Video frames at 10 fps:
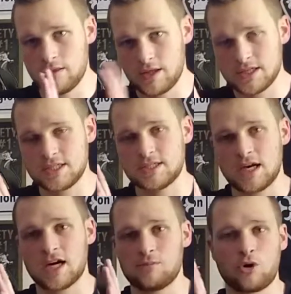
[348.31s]
This is
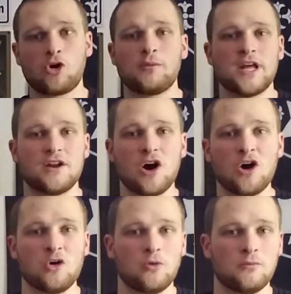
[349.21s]
not a permanent
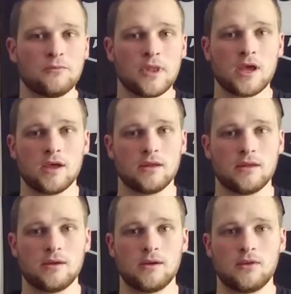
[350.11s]
home,
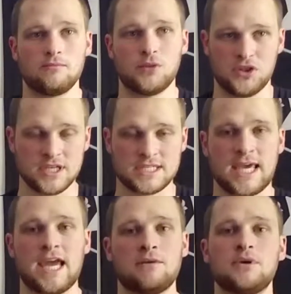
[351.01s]
but this
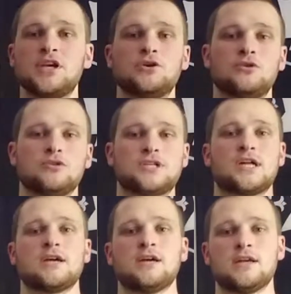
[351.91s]
can be
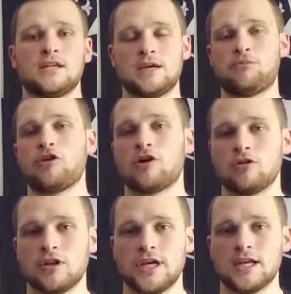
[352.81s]
used
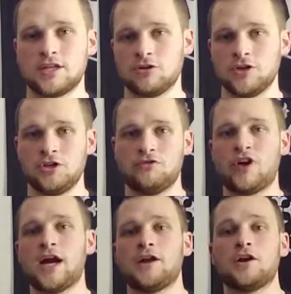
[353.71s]
temporarily until you
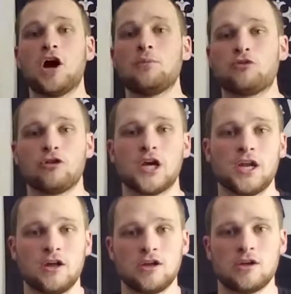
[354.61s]
find an
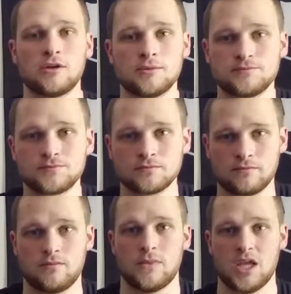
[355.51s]
upgrade
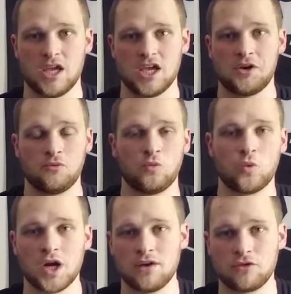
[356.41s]
in
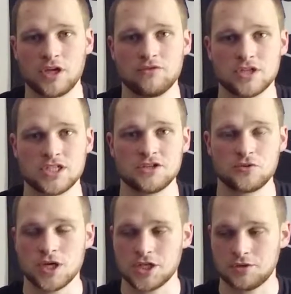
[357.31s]
whatever given
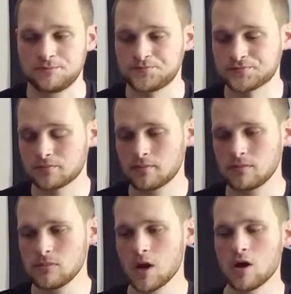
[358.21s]
situation.
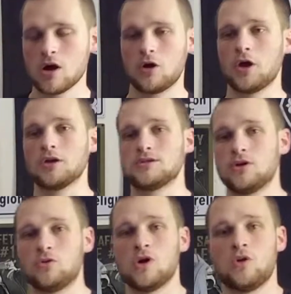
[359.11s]
Okay,
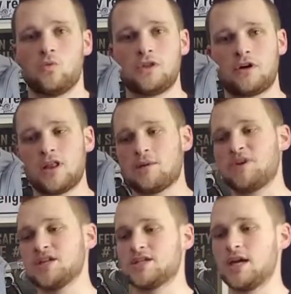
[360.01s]
so with all that
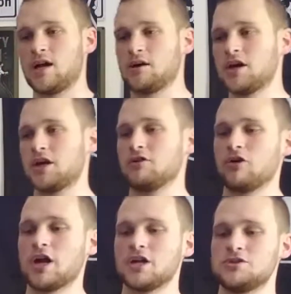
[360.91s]
being said, I'm gonna get
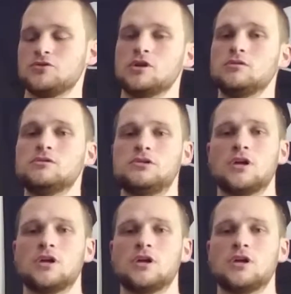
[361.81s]
right into it.